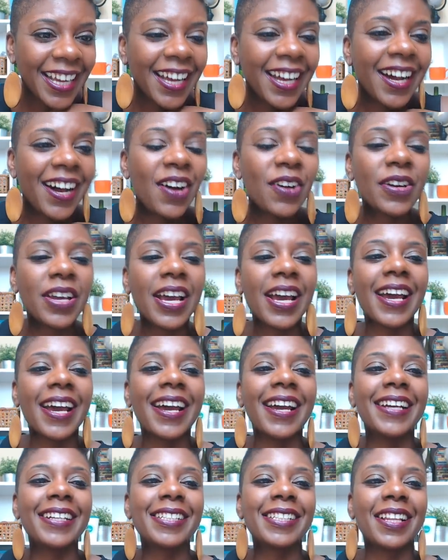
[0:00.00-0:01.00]

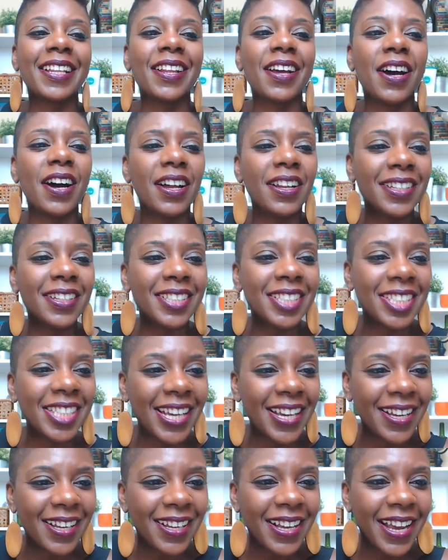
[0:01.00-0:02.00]
Okay,
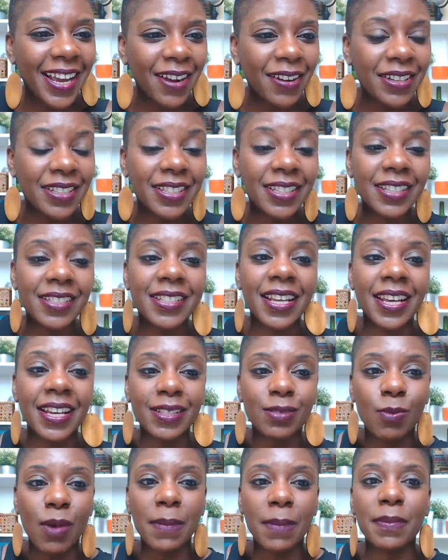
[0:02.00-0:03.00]
Lachelle Harris says, yes,
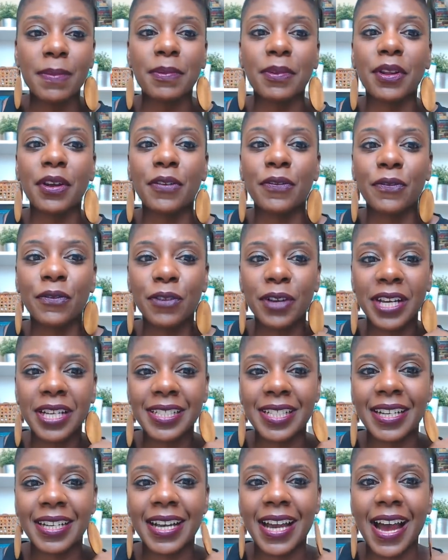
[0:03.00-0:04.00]
white people are freaks.
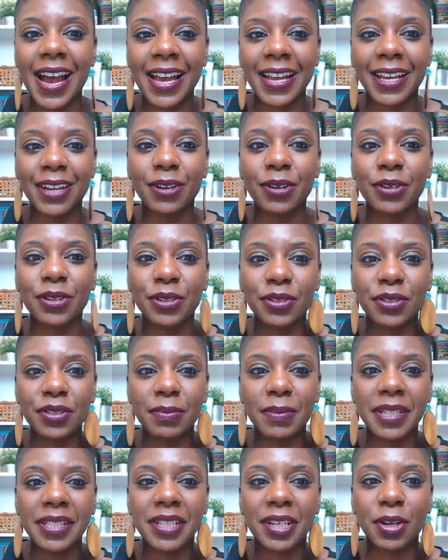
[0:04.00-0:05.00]
A guy introduced
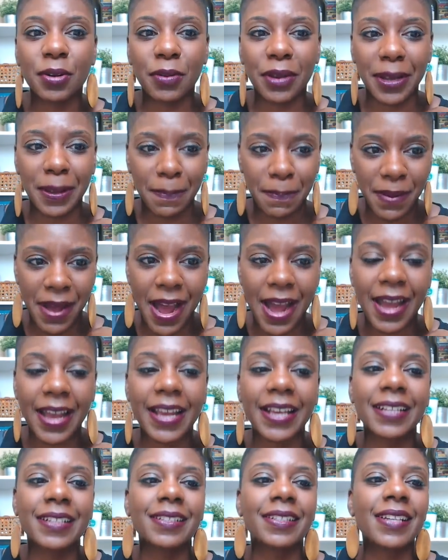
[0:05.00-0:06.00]
me to cream pie.
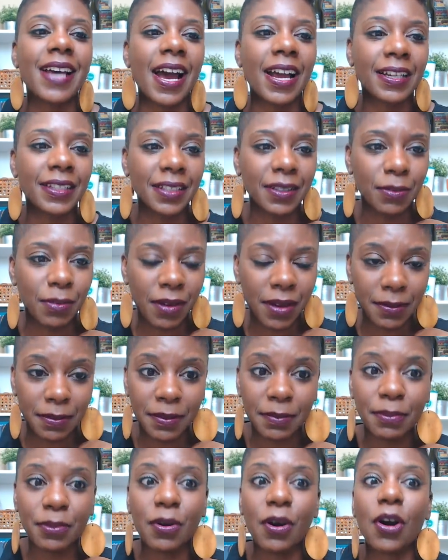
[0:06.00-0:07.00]
Exactly, white
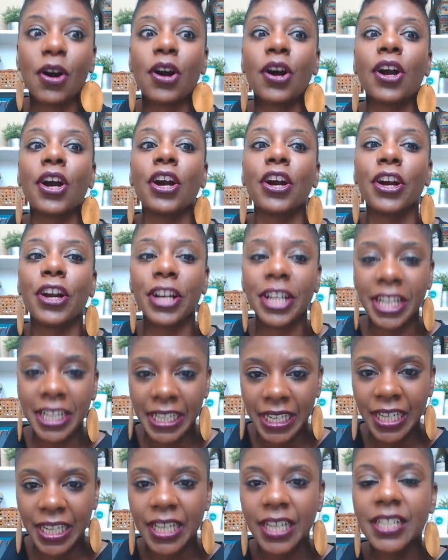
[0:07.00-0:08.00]
people are,
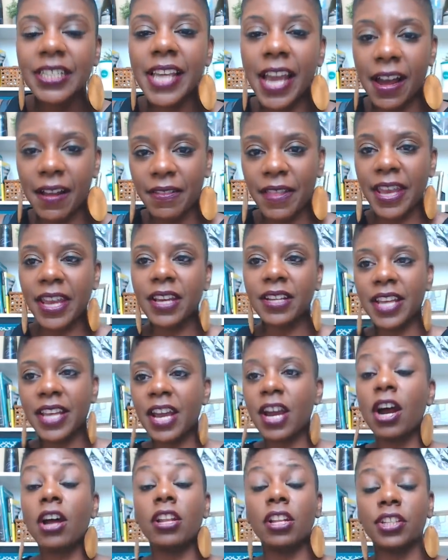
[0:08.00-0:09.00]
yeah,
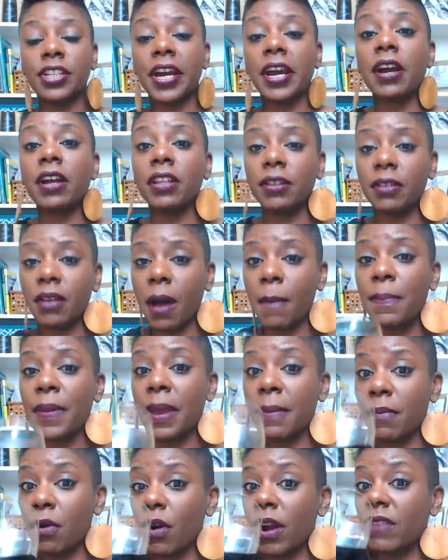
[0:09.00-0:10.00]
they're a bit
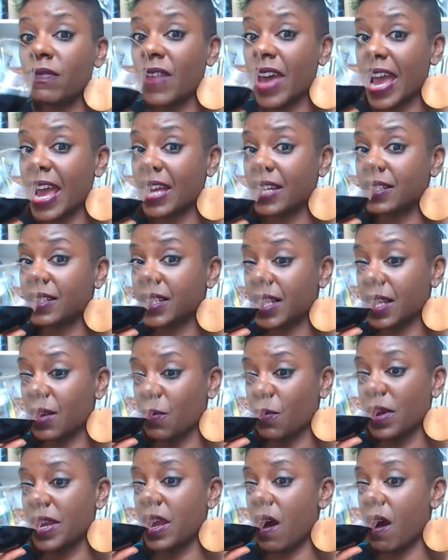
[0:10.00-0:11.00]
more advanced than
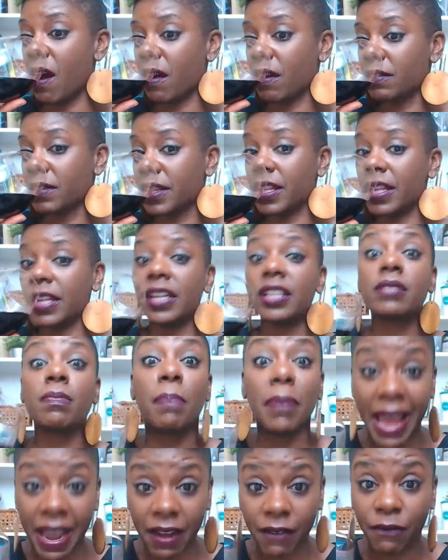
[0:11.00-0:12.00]
we are, than us
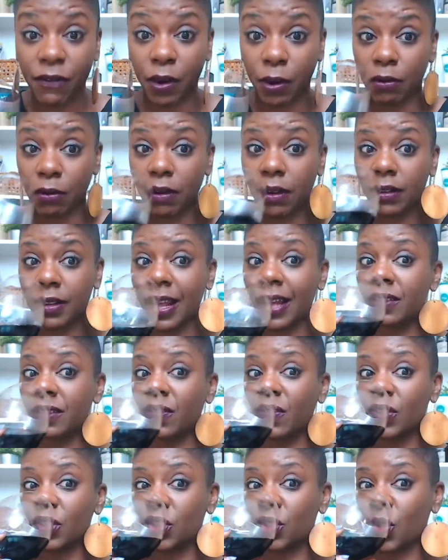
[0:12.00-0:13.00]
black folk, that's
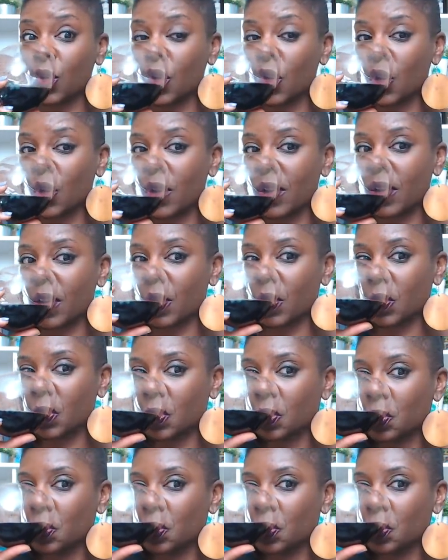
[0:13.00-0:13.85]
for sure, okay?